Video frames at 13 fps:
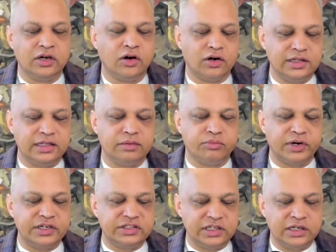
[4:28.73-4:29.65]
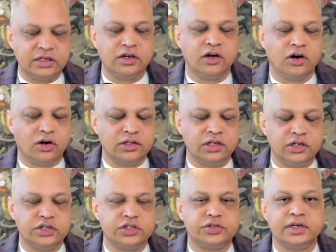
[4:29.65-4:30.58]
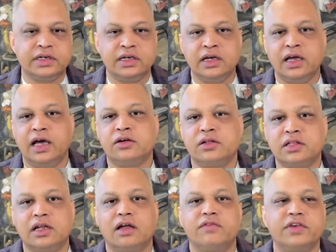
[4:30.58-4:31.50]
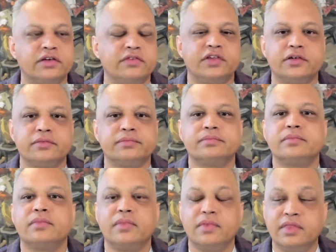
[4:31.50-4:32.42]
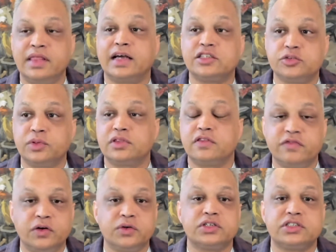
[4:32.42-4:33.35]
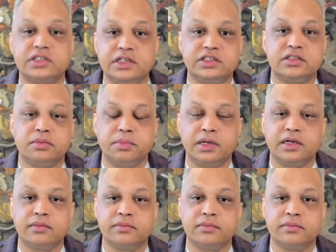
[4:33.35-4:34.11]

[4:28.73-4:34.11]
on the embracing, on the nurturing, and on the loving of you. That's what the focus needs to be.